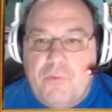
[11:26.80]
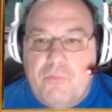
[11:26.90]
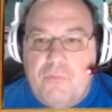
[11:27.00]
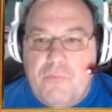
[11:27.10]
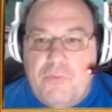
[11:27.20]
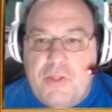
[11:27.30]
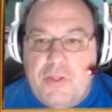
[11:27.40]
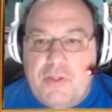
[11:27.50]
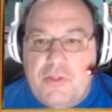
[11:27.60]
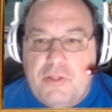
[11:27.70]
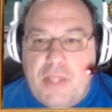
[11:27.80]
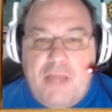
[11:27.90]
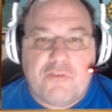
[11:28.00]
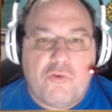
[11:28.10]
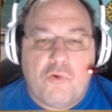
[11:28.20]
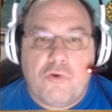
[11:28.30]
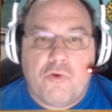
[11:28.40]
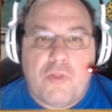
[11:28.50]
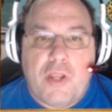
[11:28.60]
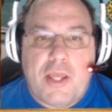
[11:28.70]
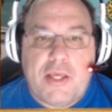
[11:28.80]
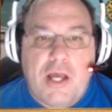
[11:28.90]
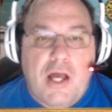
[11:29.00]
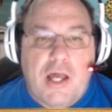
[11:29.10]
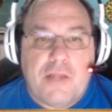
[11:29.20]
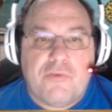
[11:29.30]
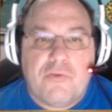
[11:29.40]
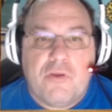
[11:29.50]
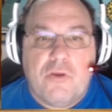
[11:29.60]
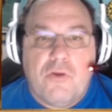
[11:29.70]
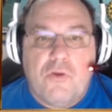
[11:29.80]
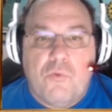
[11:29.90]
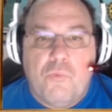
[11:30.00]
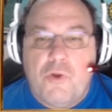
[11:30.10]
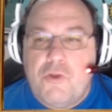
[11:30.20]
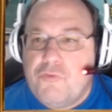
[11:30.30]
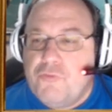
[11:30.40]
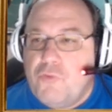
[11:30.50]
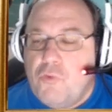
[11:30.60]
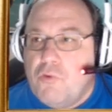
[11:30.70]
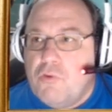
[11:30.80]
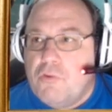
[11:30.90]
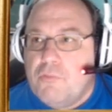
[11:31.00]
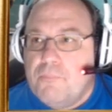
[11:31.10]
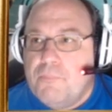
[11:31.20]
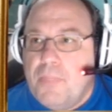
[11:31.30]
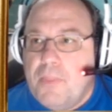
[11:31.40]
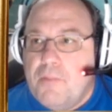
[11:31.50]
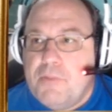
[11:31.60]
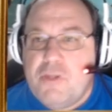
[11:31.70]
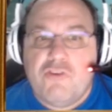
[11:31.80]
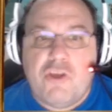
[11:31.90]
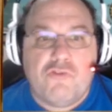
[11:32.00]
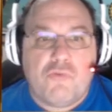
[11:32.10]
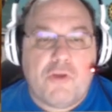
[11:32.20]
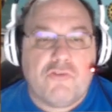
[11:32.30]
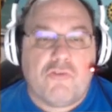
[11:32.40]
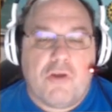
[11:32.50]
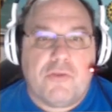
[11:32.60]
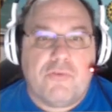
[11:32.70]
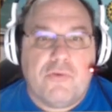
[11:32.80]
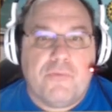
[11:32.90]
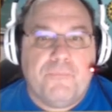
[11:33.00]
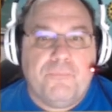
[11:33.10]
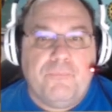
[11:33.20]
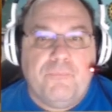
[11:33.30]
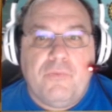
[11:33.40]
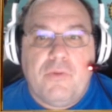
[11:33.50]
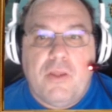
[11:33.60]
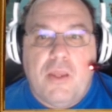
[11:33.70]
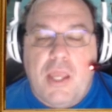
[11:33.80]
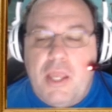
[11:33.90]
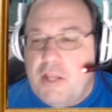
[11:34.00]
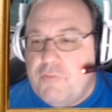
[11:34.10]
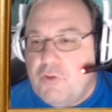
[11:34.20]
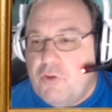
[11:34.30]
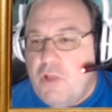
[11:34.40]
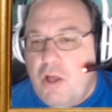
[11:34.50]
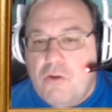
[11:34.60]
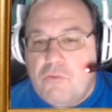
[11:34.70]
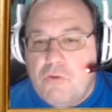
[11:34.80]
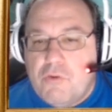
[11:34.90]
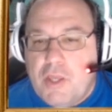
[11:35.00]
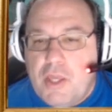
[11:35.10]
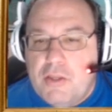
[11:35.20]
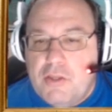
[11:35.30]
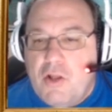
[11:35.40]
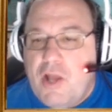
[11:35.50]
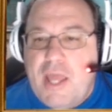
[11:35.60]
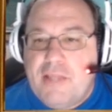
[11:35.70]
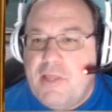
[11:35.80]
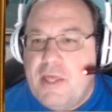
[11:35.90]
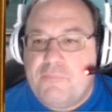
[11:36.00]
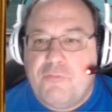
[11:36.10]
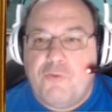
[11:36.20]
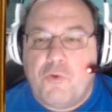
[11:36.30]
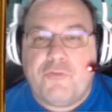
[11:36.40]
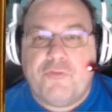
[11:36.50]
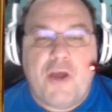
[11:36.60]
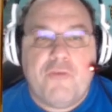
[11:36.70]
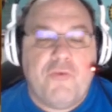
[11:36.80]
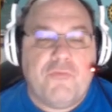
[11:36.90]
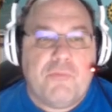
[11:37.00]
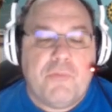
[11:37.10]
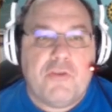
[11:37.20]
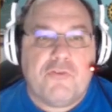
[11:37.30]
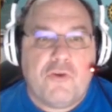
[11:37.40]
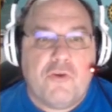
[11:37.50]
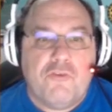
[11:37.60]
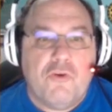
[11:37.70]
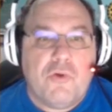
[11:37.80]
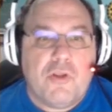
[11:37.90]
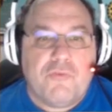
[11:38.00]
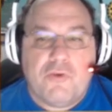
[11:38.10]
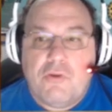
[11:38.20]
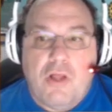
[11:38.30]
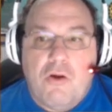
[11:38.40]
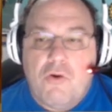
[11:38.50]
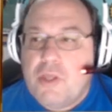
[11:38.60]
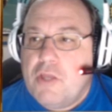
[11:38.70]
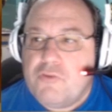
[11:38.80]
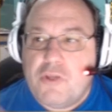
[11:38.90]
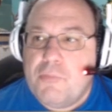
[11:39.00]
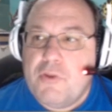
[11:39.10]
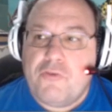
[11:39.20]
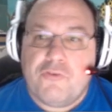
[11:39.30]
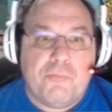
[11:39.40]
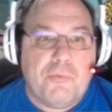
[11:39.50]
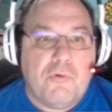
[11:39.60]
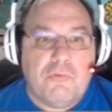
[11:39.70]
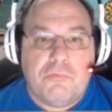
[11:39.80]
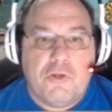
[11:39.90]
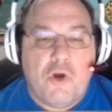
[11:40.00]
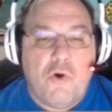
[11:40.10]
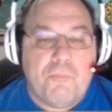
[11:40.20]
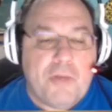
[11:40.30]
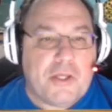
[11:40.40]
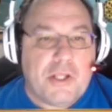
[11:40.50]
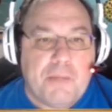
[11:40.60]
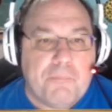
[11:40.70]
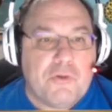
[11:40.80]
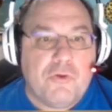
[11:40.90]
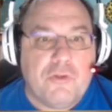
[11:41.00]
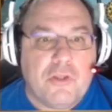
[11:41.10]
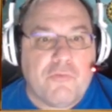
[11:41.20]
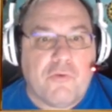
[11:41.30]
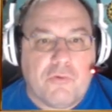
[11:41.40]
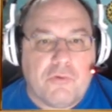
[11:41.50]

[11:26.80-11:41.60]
the last order that I got was for a BJ's restaurant, and I figured, oh, okay, you know, I had like 45, 50 minutes to go do it. I figured, oh, okay, it's going to be a simple go pick it up and go deliver it.